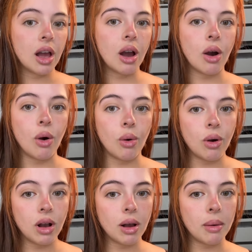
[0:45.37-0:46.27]

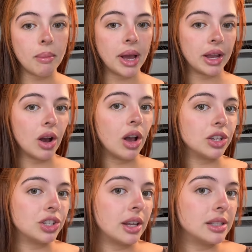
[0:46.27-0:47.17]
Oh my
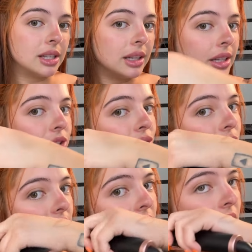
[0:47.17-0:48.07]
gosh, that is
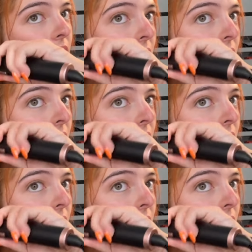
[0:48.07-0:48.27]
literally